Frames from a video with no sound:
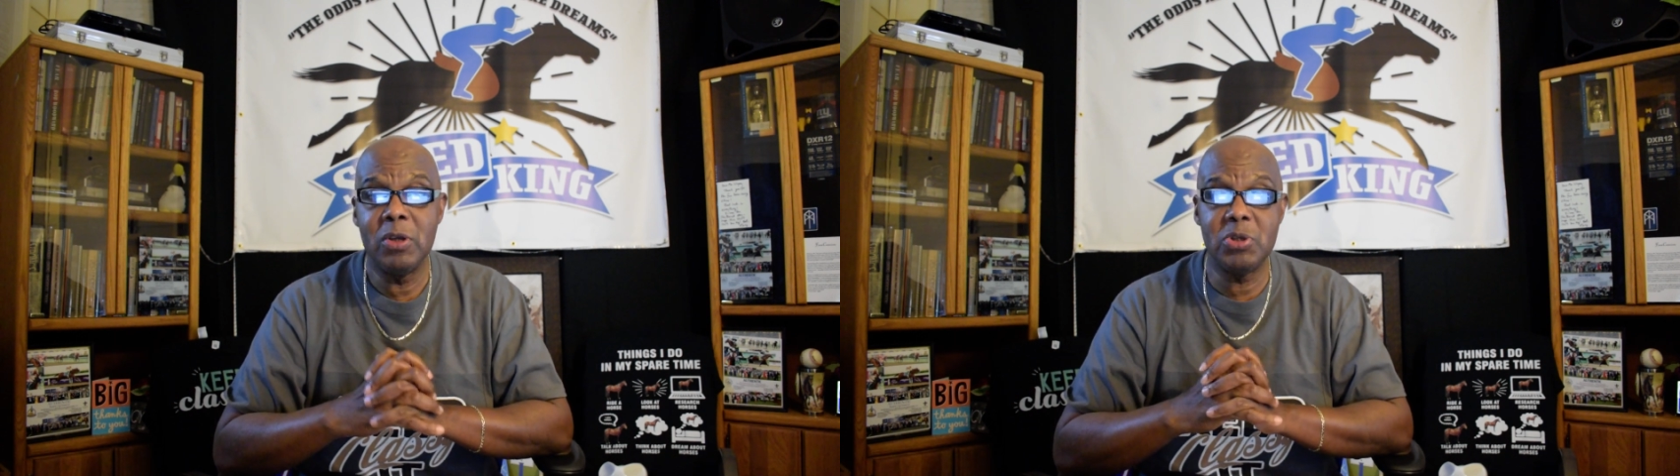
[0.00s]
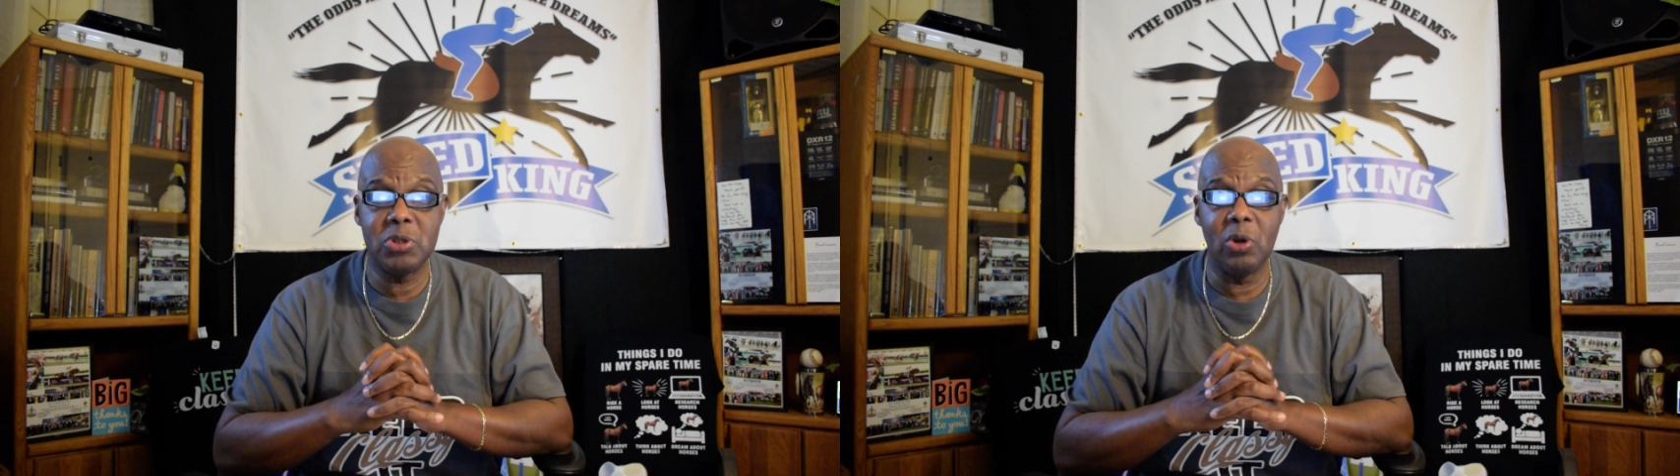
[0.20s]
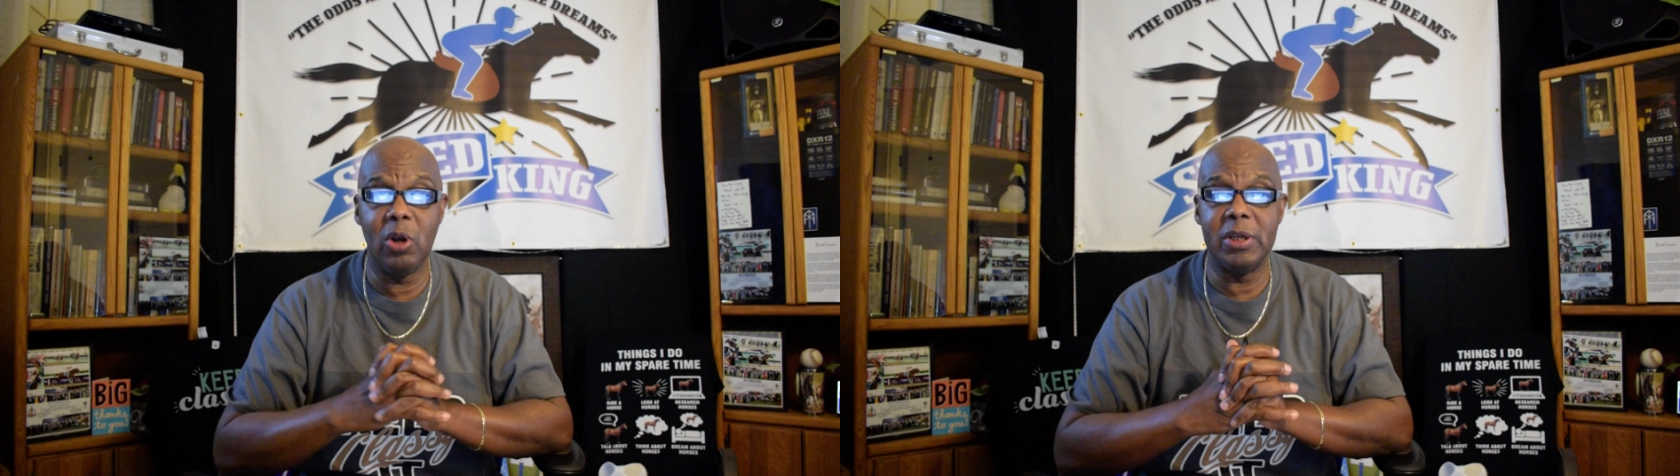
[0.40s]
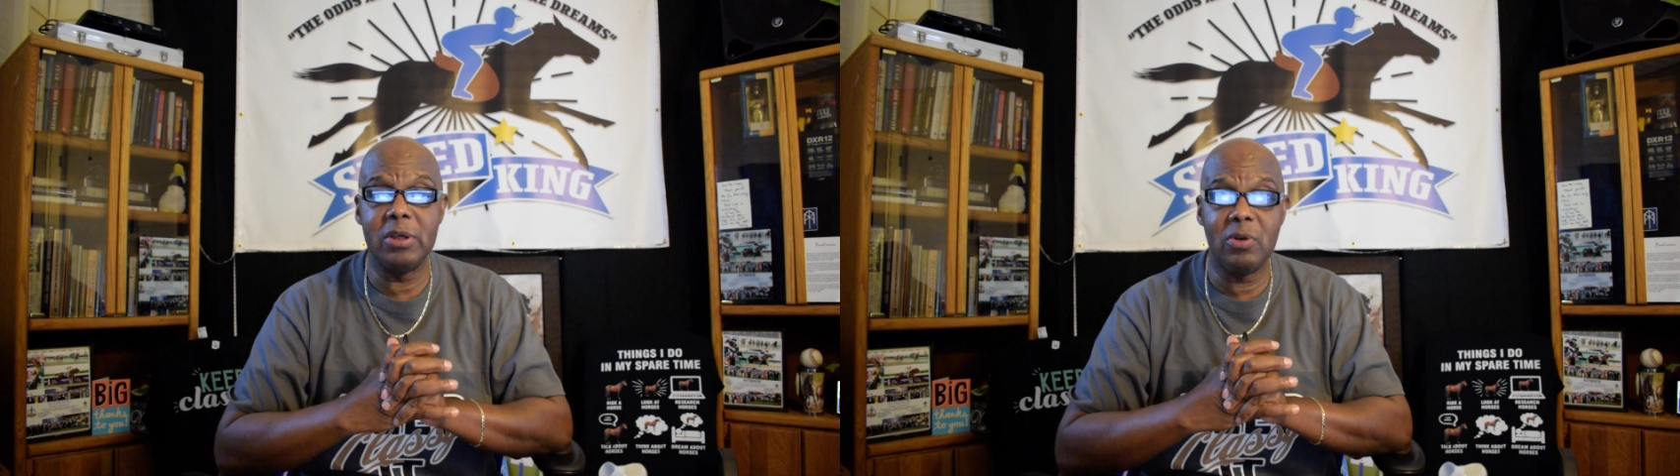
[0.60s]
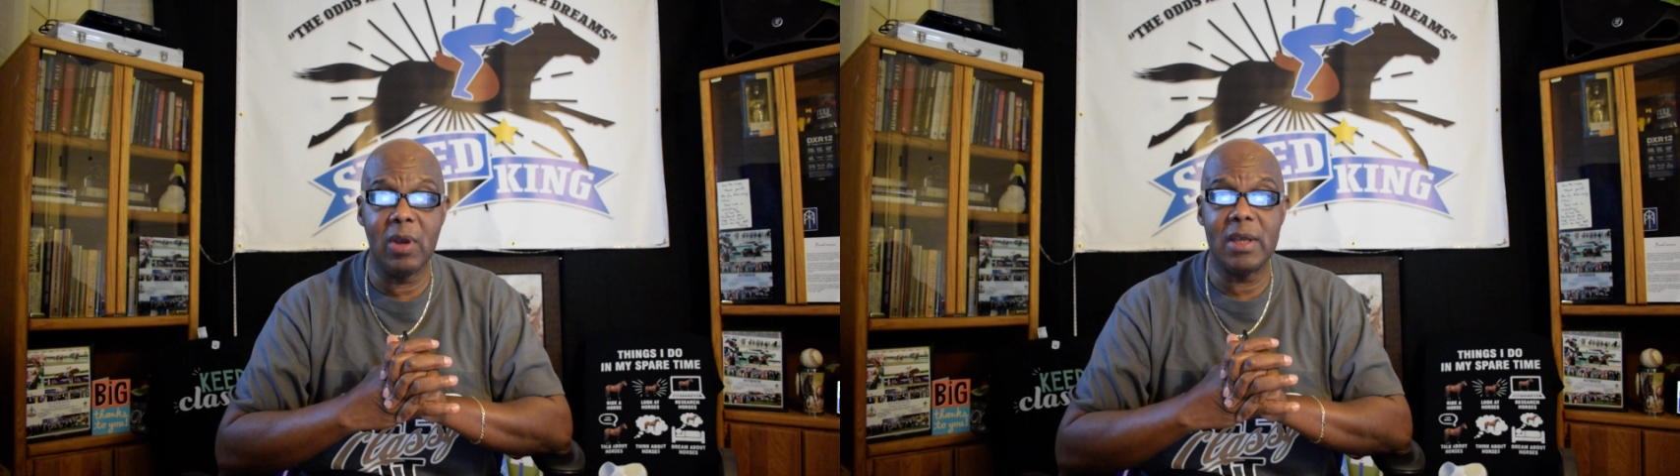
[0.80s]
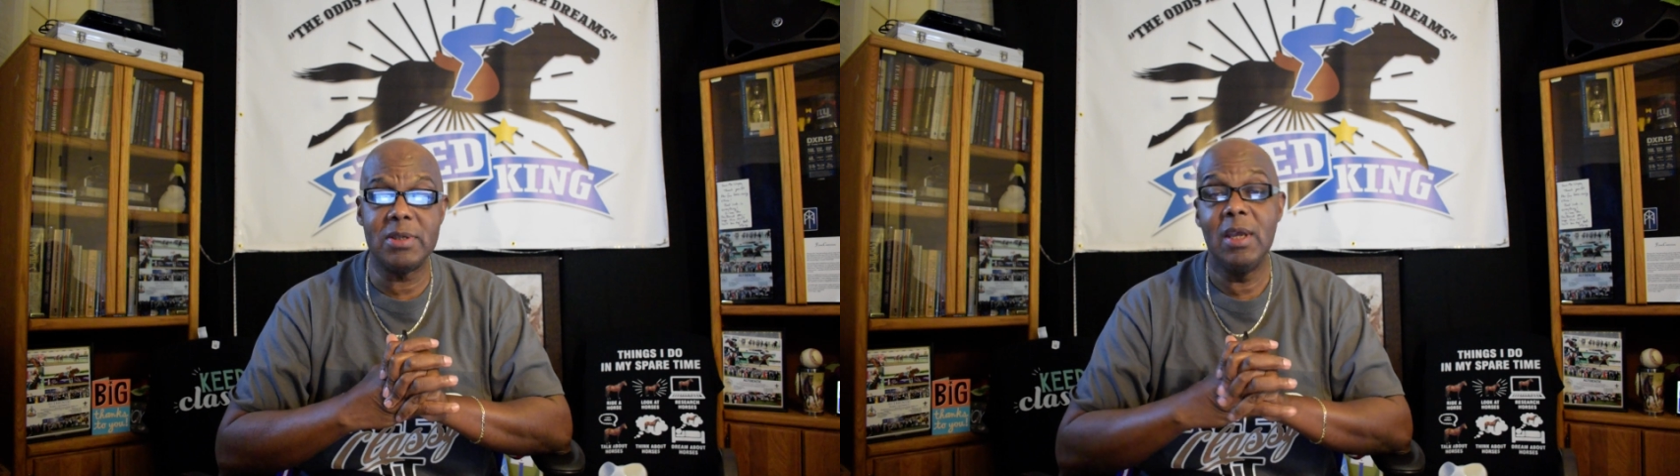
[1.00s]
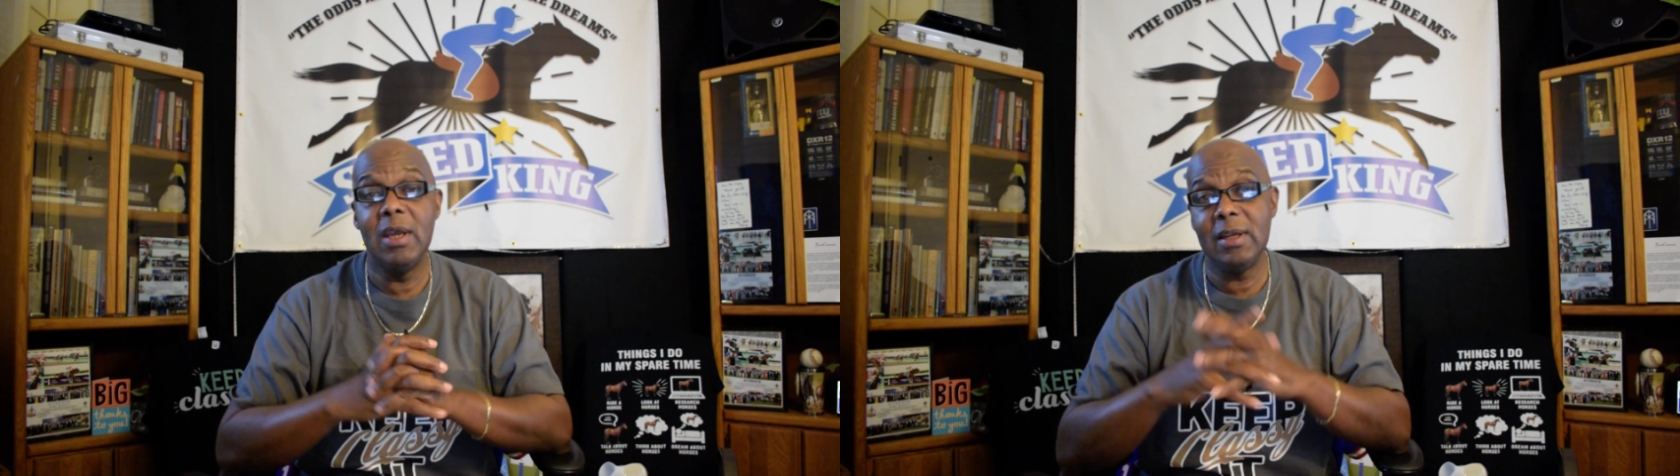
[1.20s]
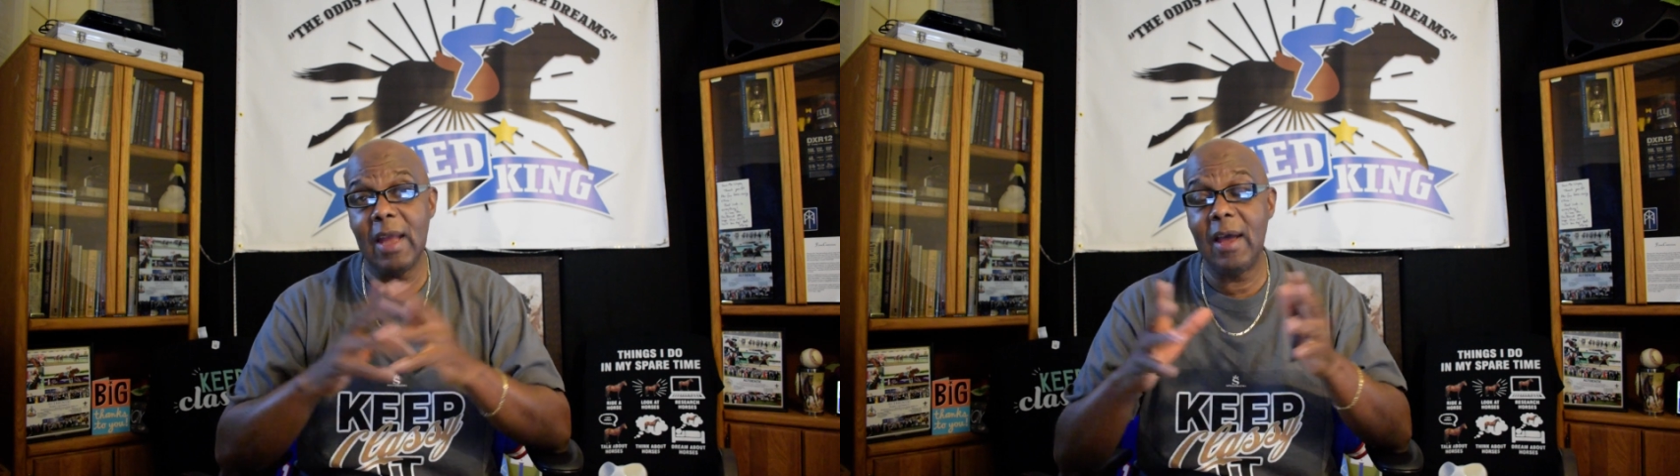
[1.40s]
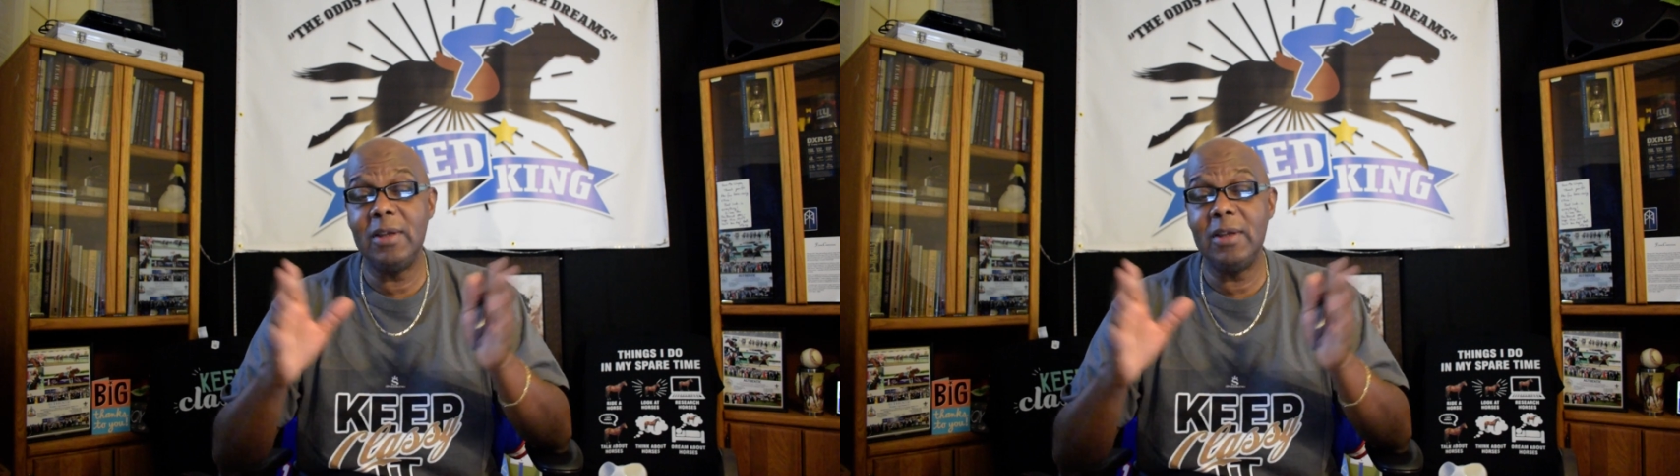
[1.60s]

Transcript: Sterling Crest. Now,